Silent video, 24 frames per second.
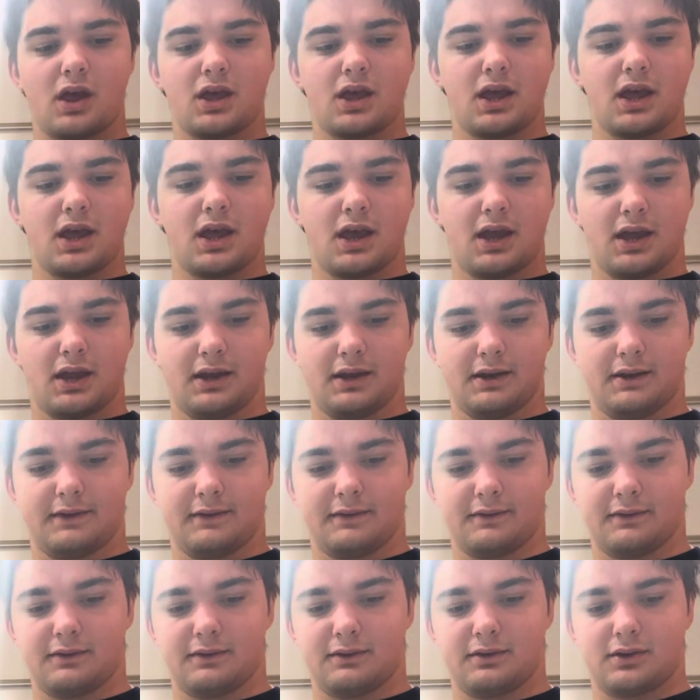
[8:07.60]
And
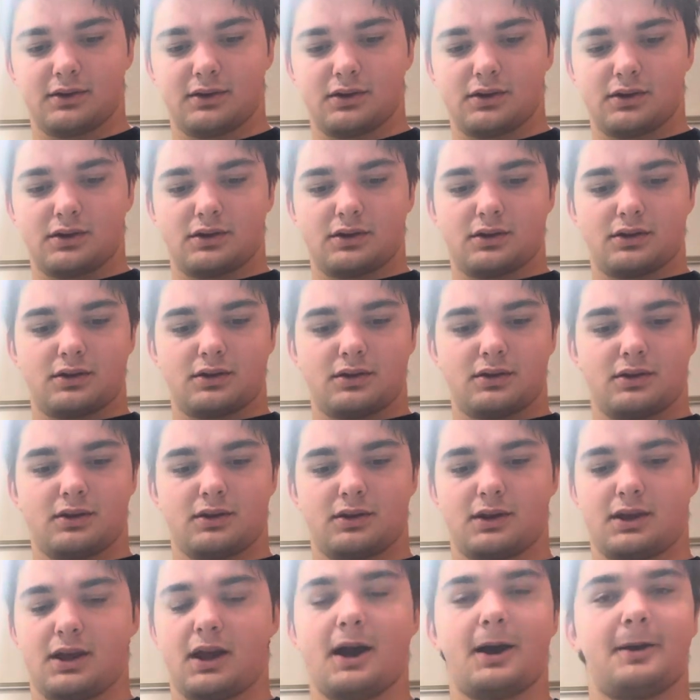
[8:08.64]

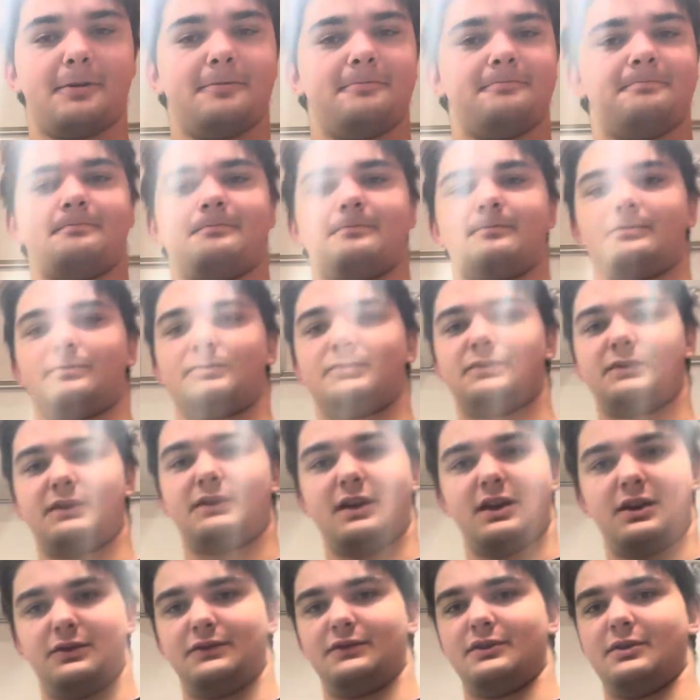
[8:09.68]
yeah,
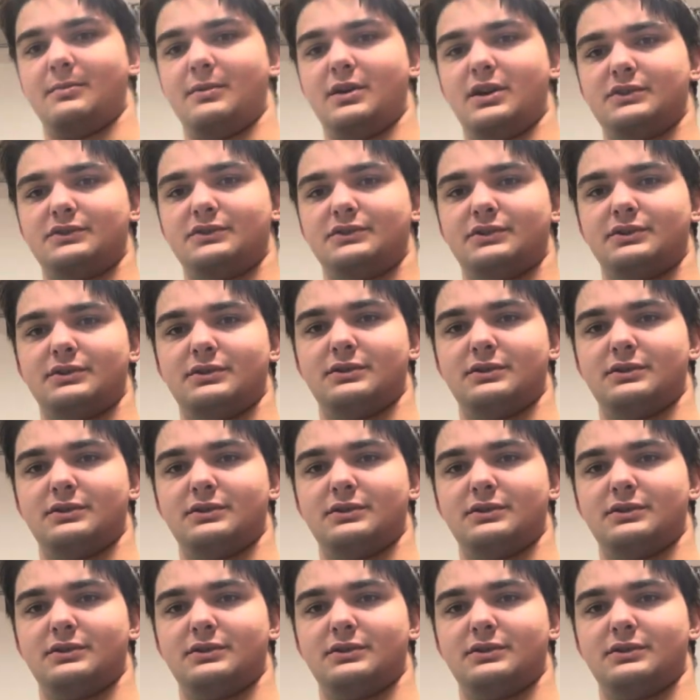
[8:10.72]
thank you so much.